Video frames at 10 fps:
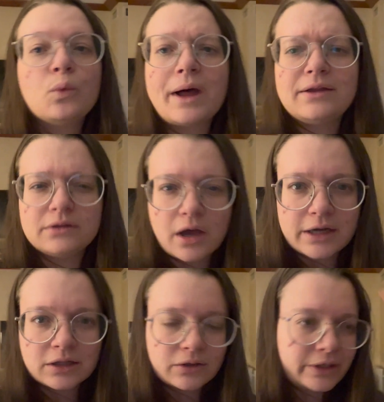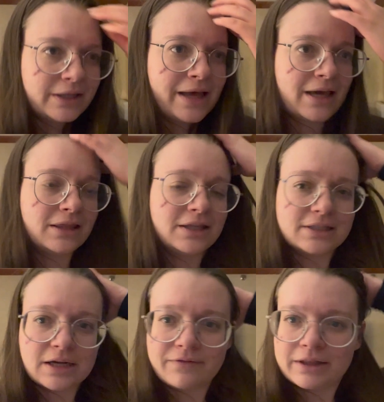Well, not including like the
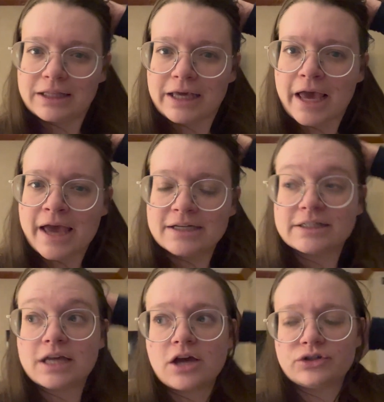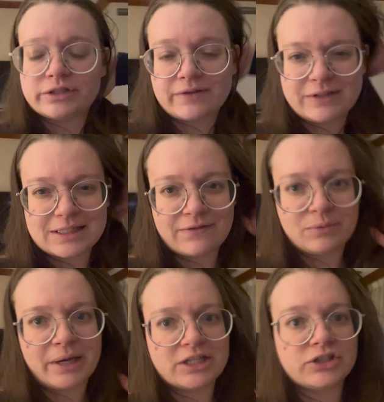stuff at the end, it's
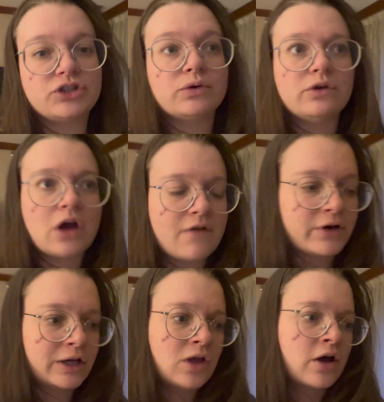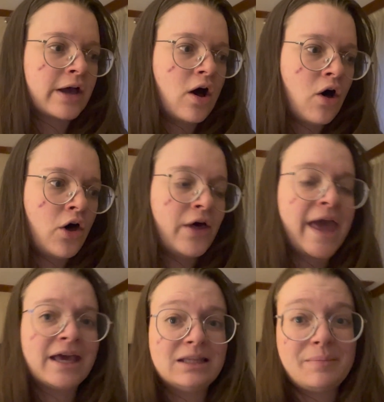177 pages. So not very long at all.
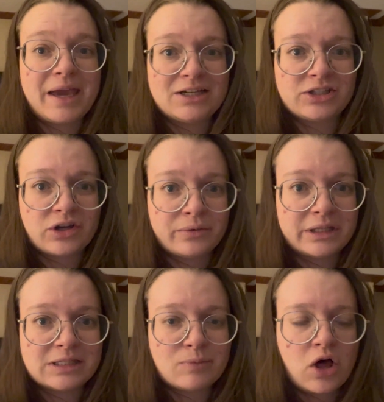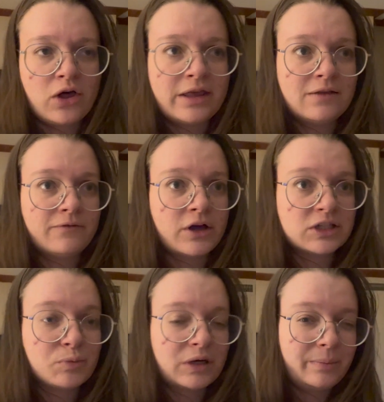And the pages are really small and the
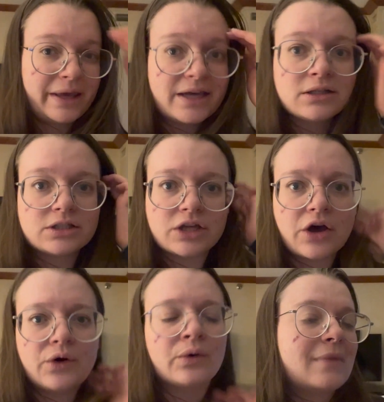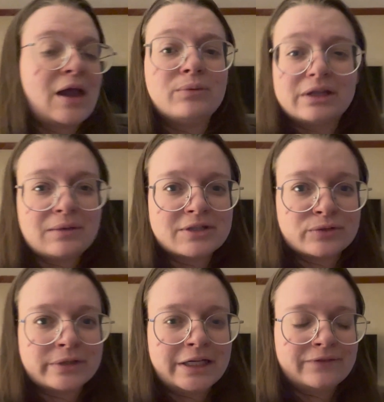font's pretty big. So I really
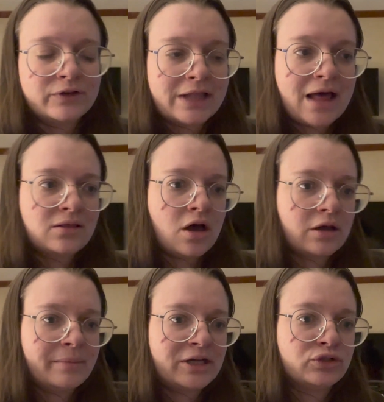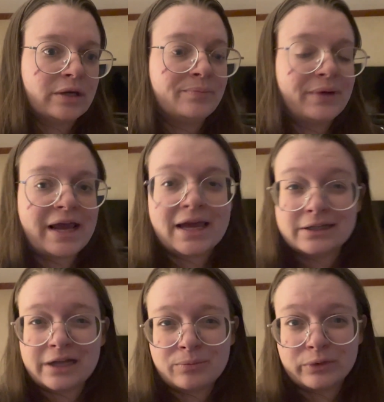wasn't reading for that long on my trip, but I
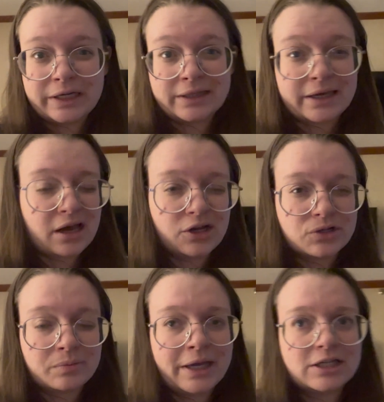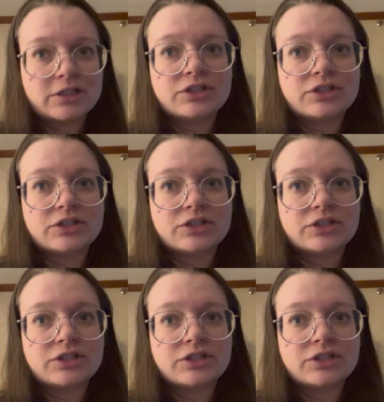ended up reading like 100 pages.